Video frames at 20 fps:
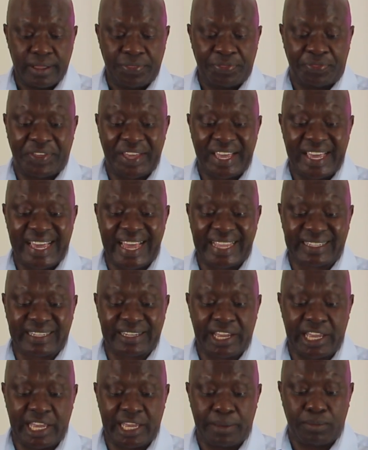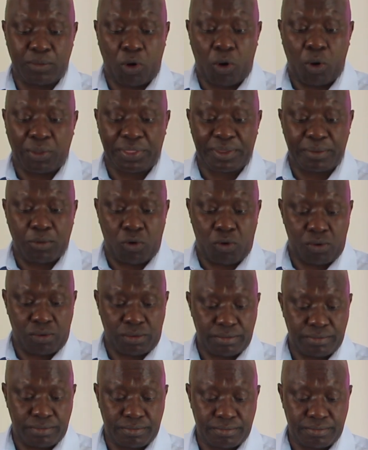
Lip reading: they hated him all the more.